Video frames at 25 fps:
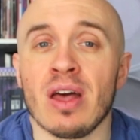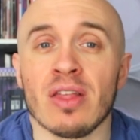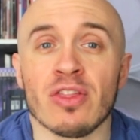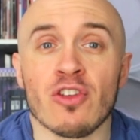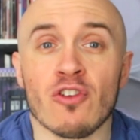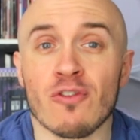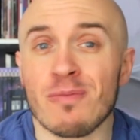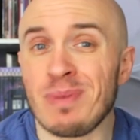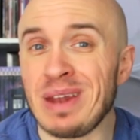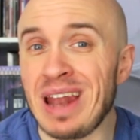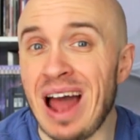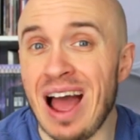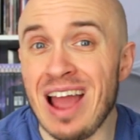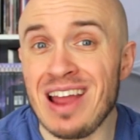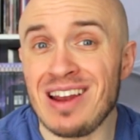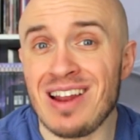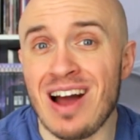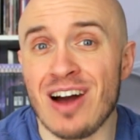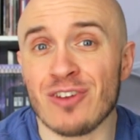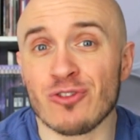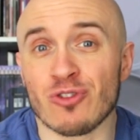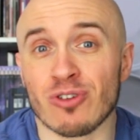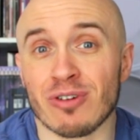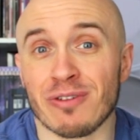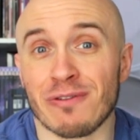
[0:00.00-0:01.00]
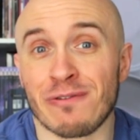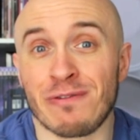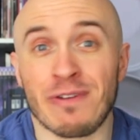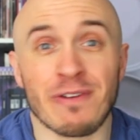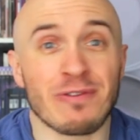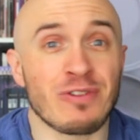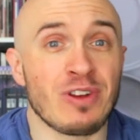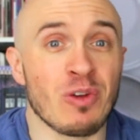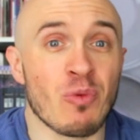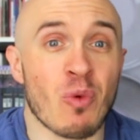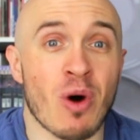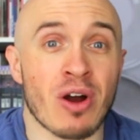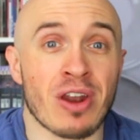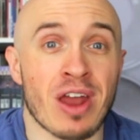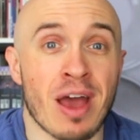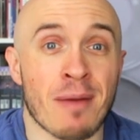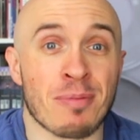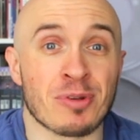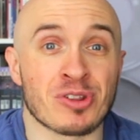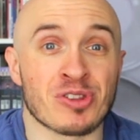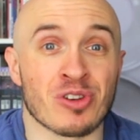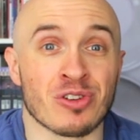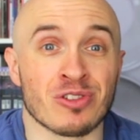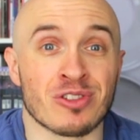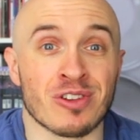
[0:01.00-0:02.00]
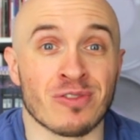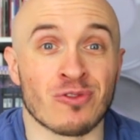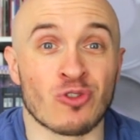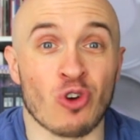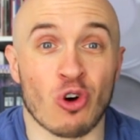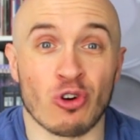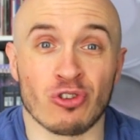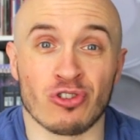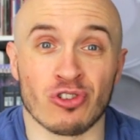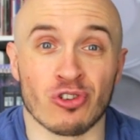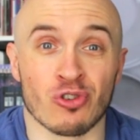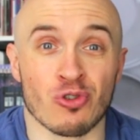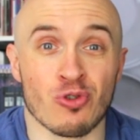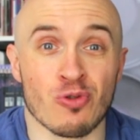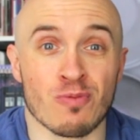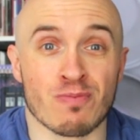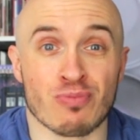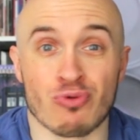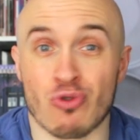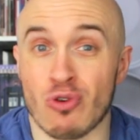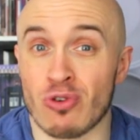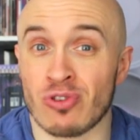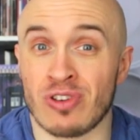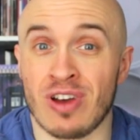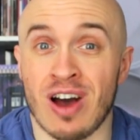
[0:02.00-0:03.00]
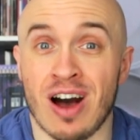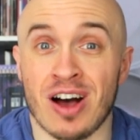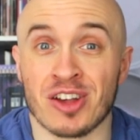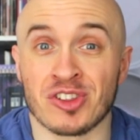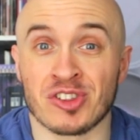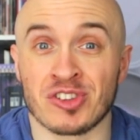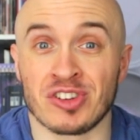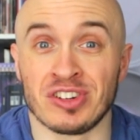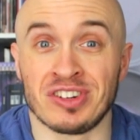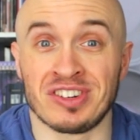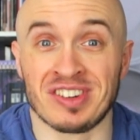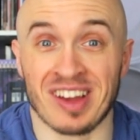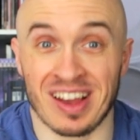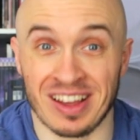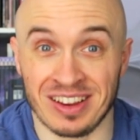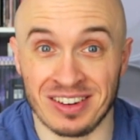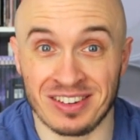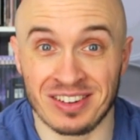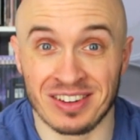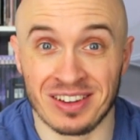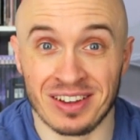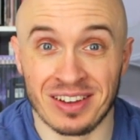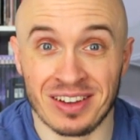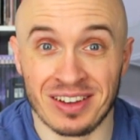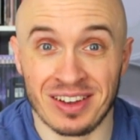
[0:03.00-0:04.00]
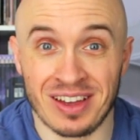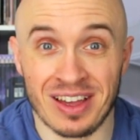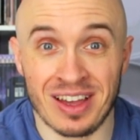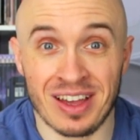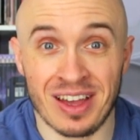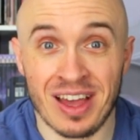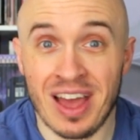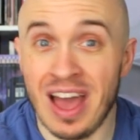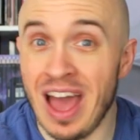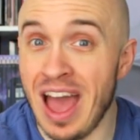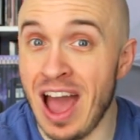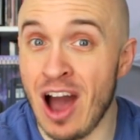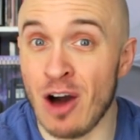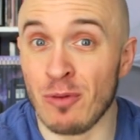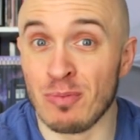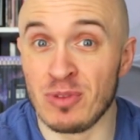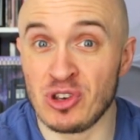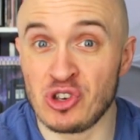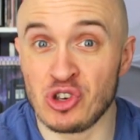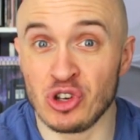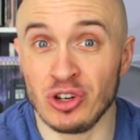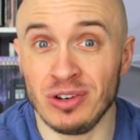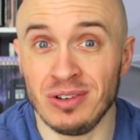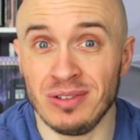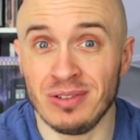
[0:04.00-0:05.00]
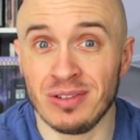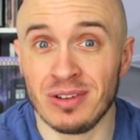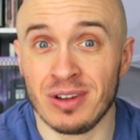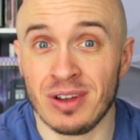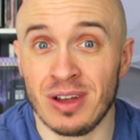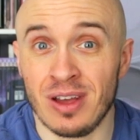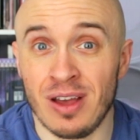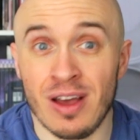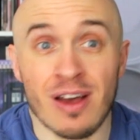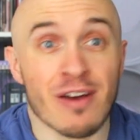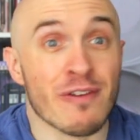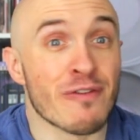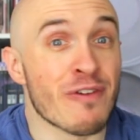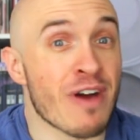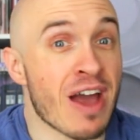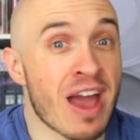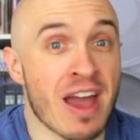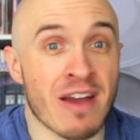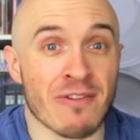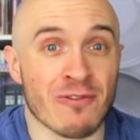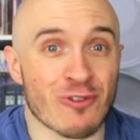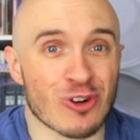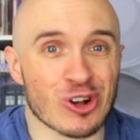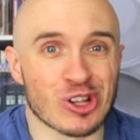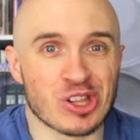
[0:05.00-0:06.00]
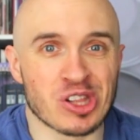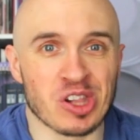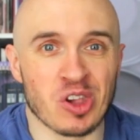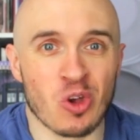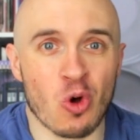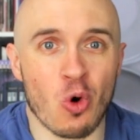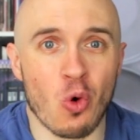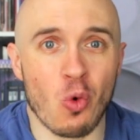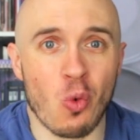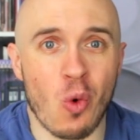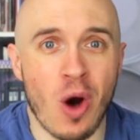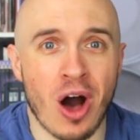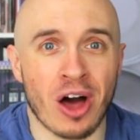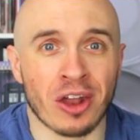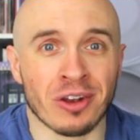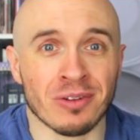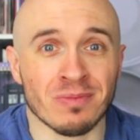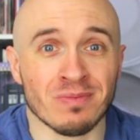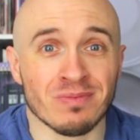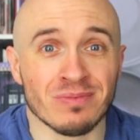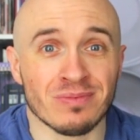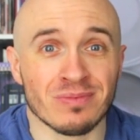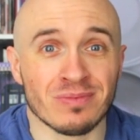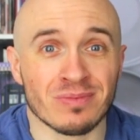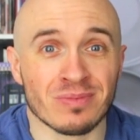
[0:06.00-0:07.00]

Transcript: there have been 851 episodes of Doctor Who broadcast to date. Our mission? For every single one,